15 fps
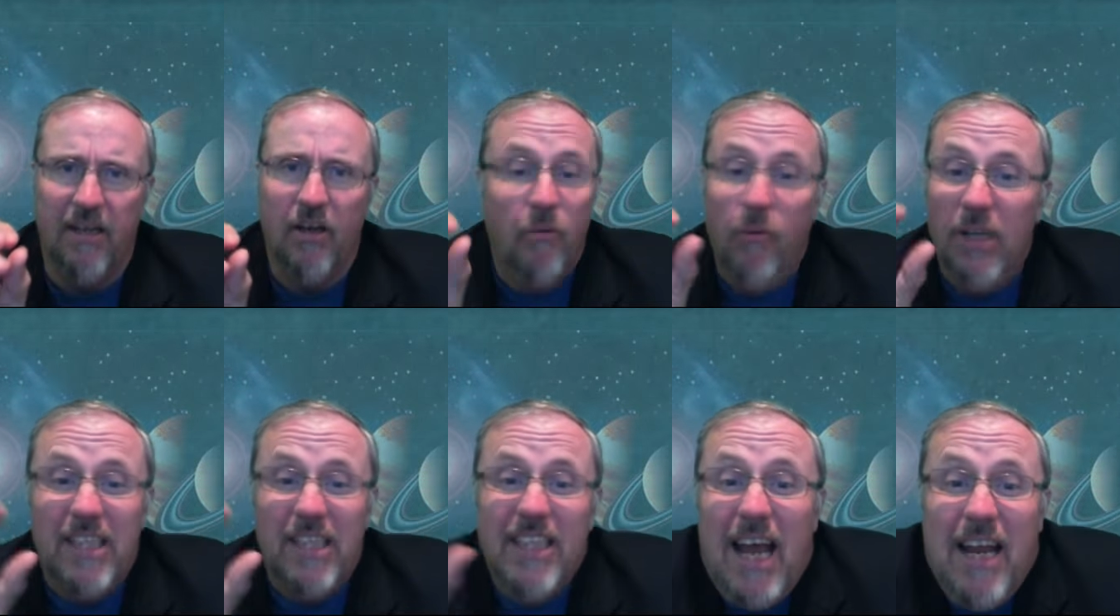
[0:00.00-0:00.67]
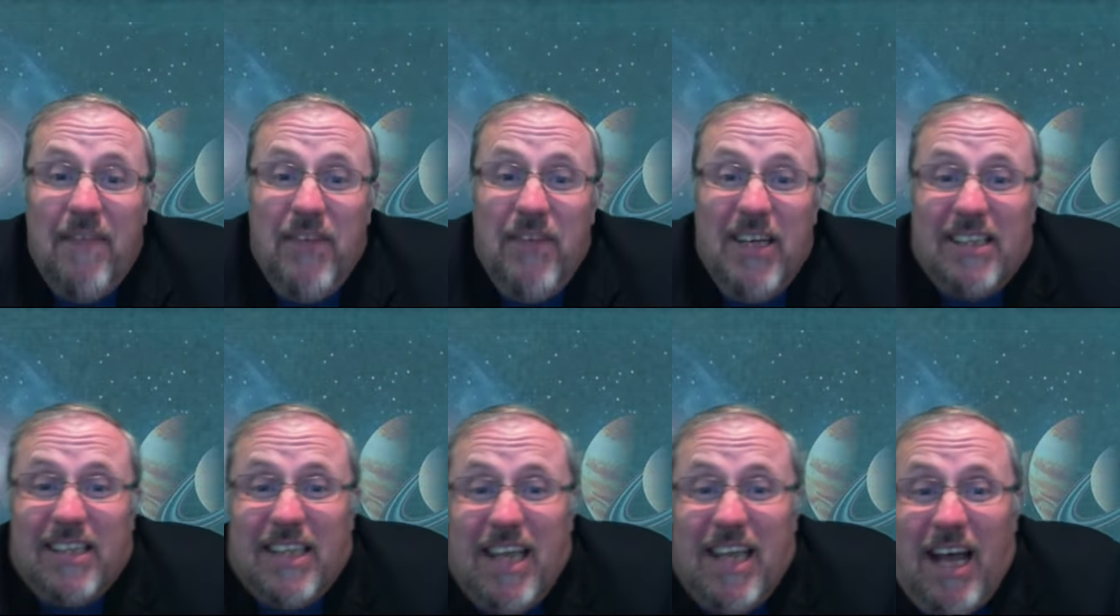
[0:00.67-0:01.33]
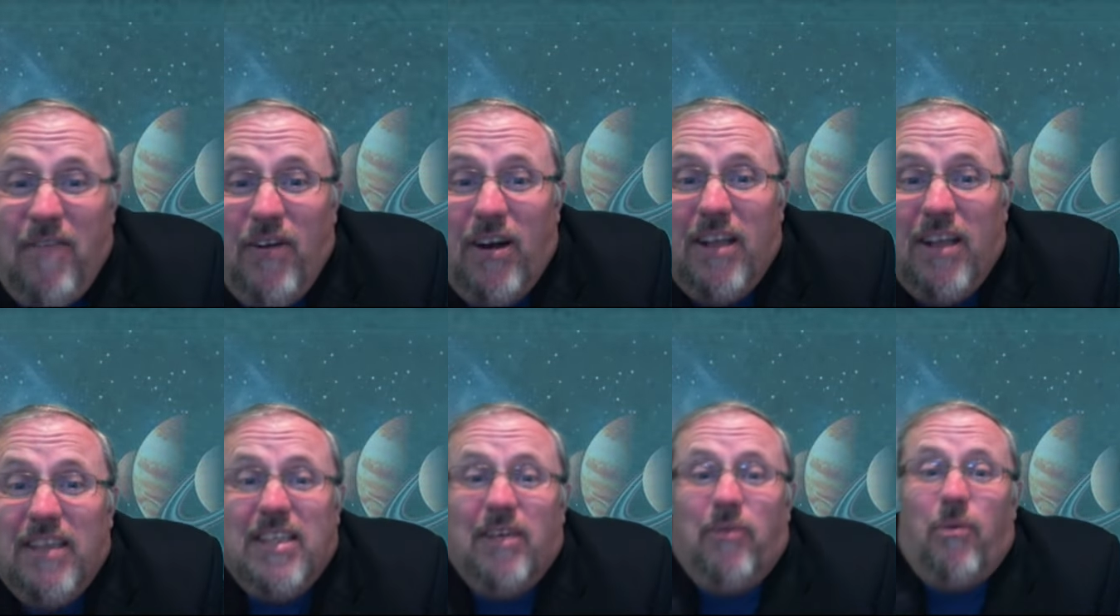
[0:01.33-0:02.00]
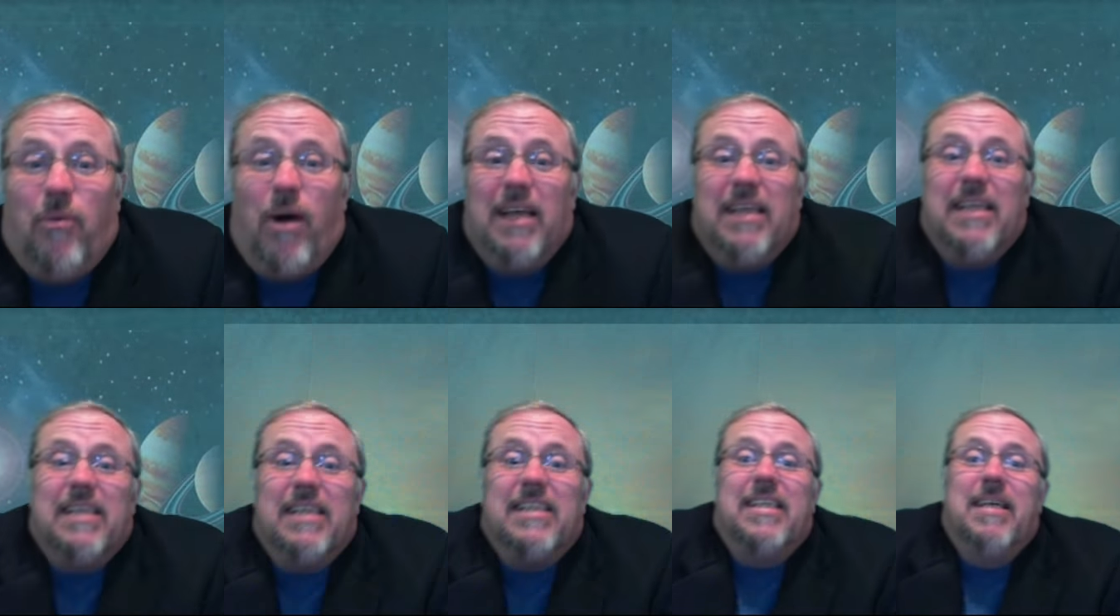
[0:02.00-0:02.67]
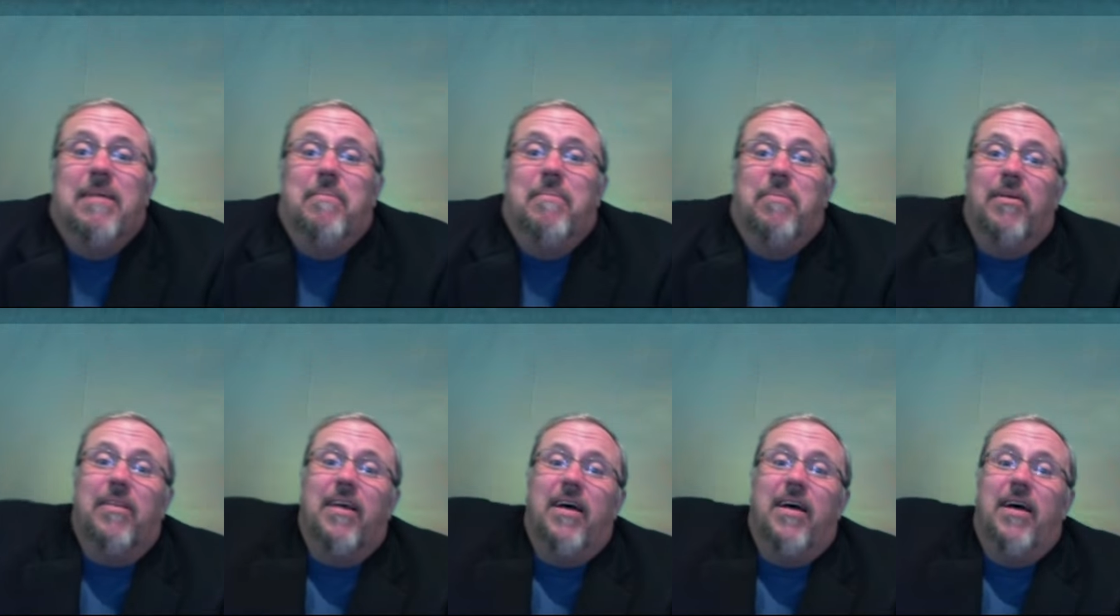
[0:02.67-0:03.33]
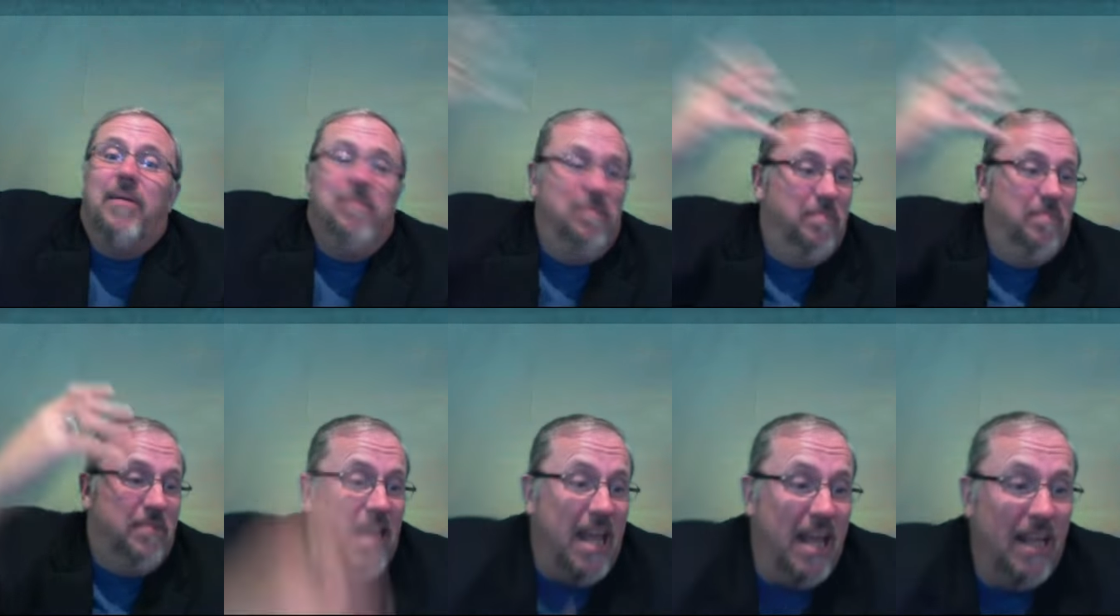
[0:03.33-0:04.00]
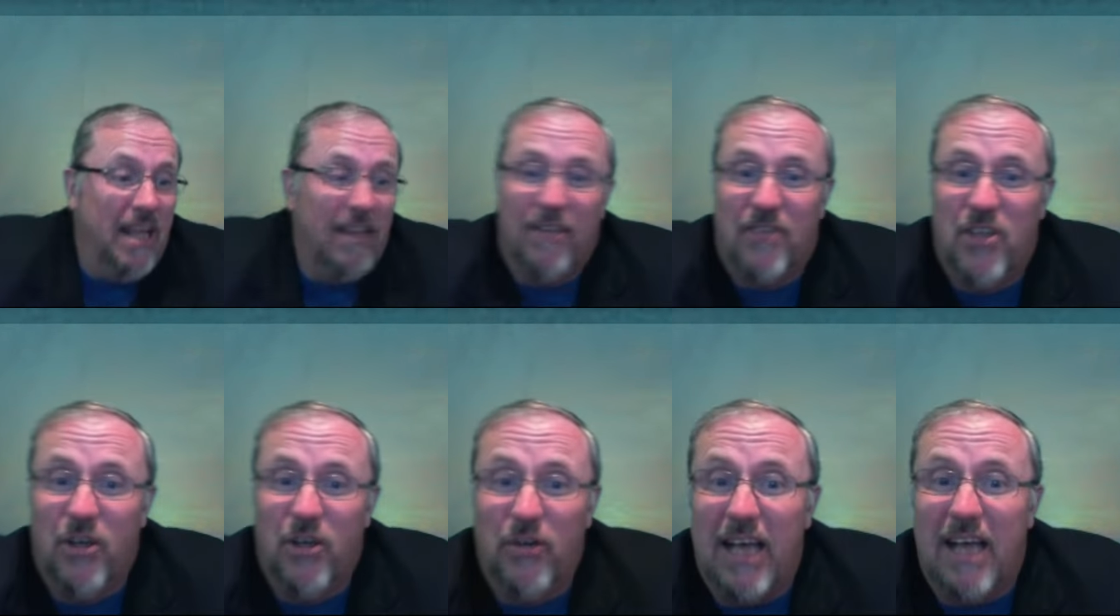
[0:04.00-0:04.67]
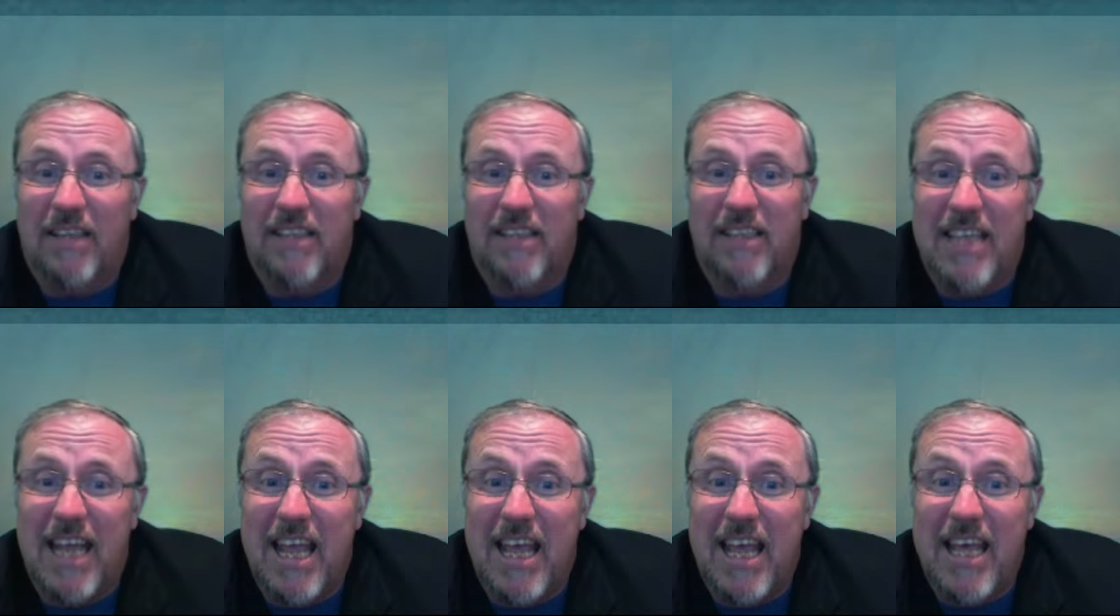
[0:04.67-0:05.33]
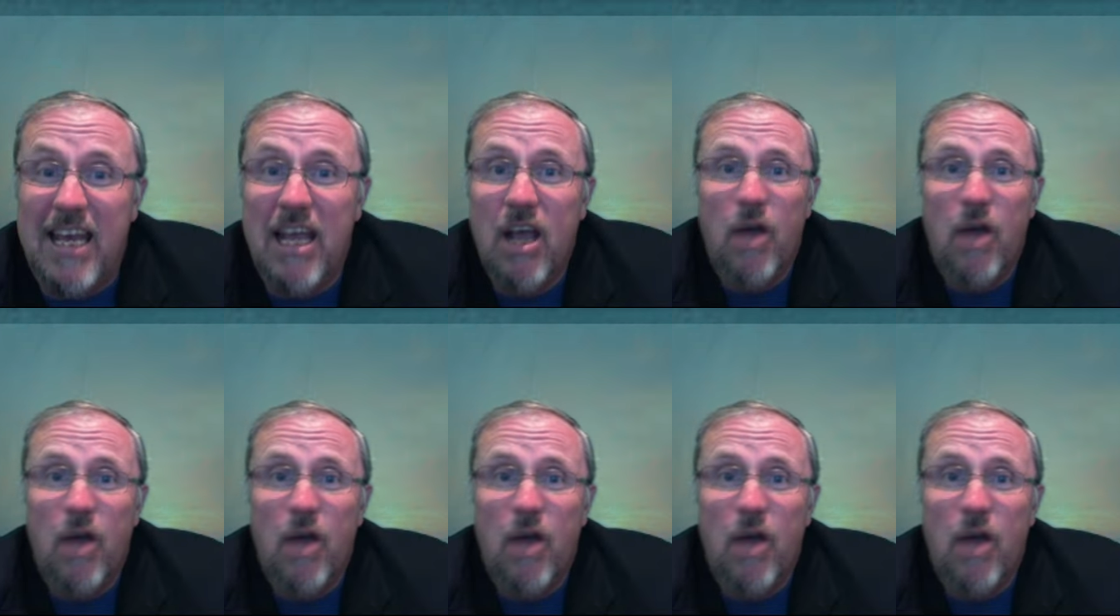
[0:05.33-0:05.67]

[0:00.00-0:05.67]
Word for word: was not even discovered until what December the 10th of 2010.